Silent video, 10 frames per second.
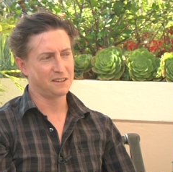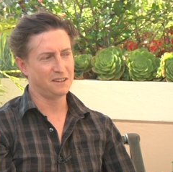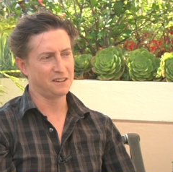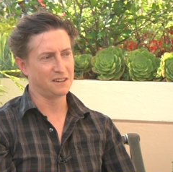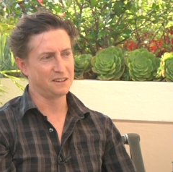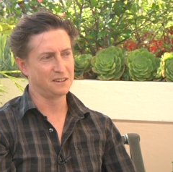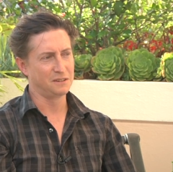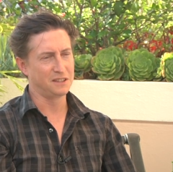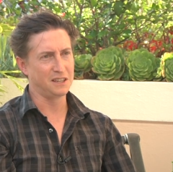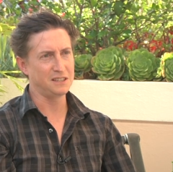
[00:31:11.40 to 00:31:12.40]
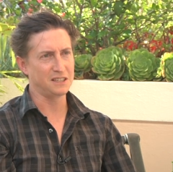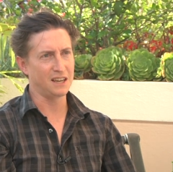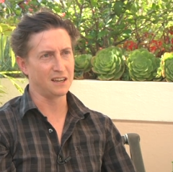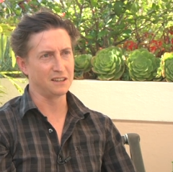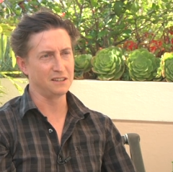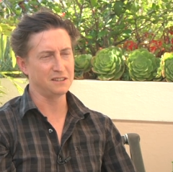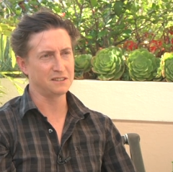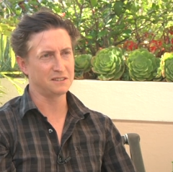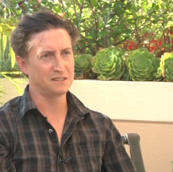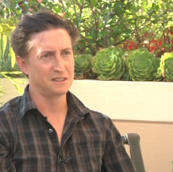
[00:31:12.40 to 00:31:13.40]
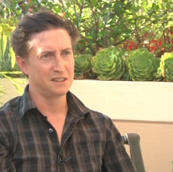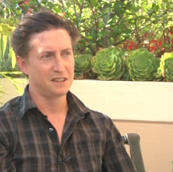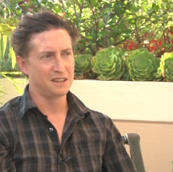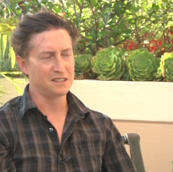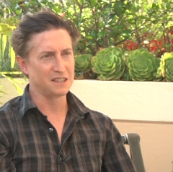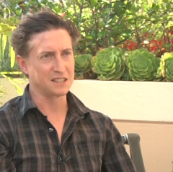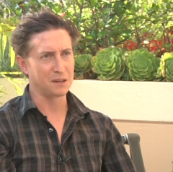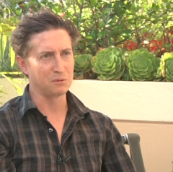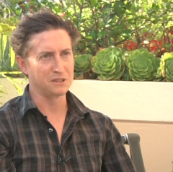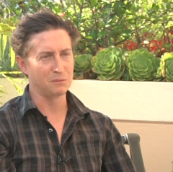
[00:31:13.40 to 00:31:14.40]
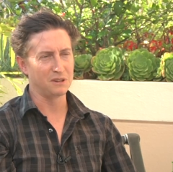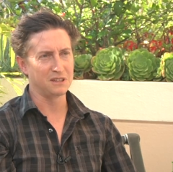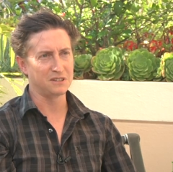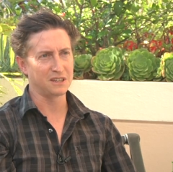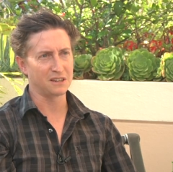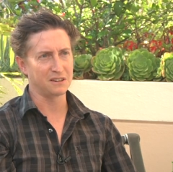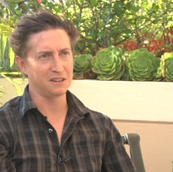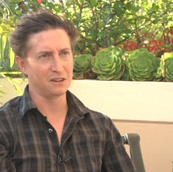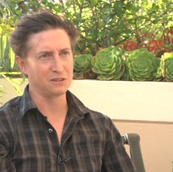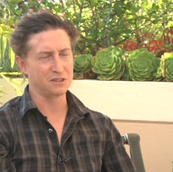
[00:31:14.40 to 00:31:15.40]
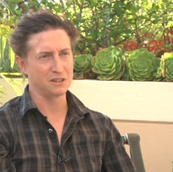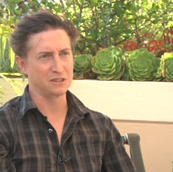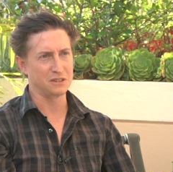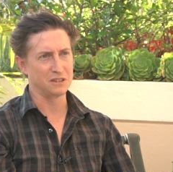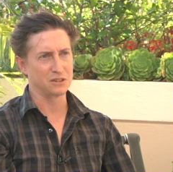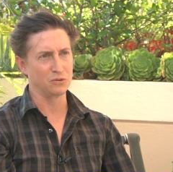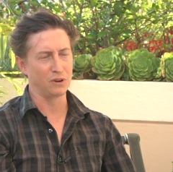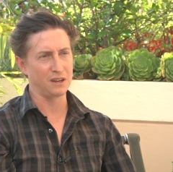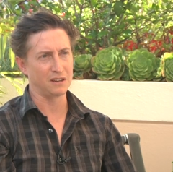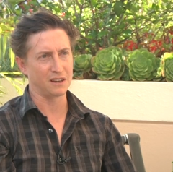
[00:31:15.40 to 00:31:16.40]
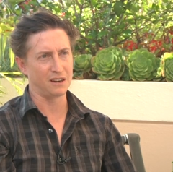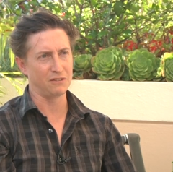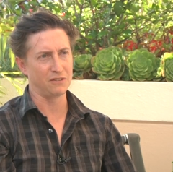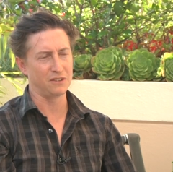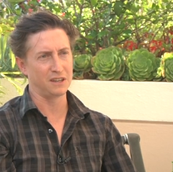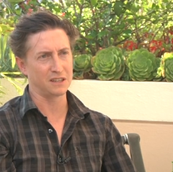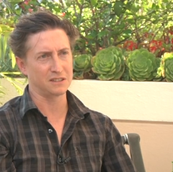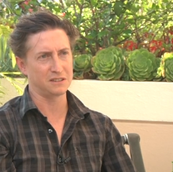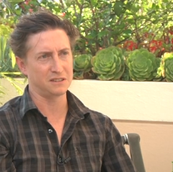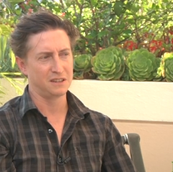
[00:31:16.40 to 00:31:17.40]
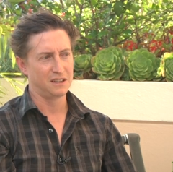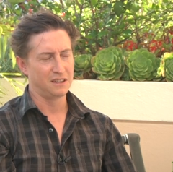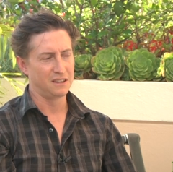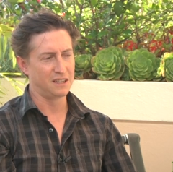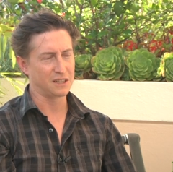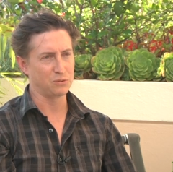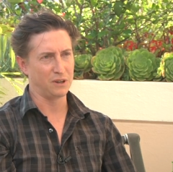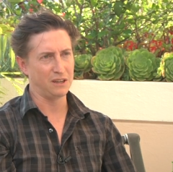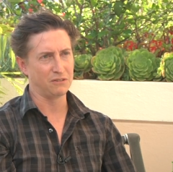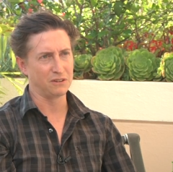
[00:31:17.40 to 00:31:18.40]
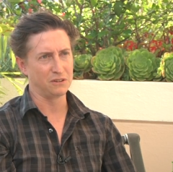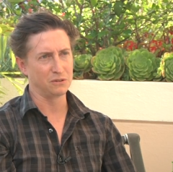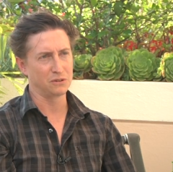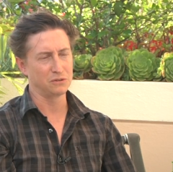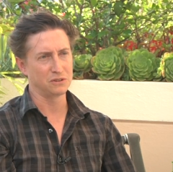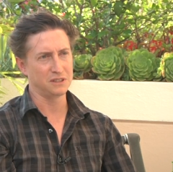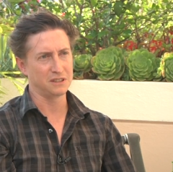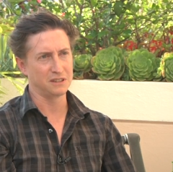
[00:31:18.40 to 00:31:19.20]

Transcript: Yeah. See, he's... Yeah, he's... It's an example of somebody that's like, you know, it's it's it's great and kind of the next the next wave and doing cool shit.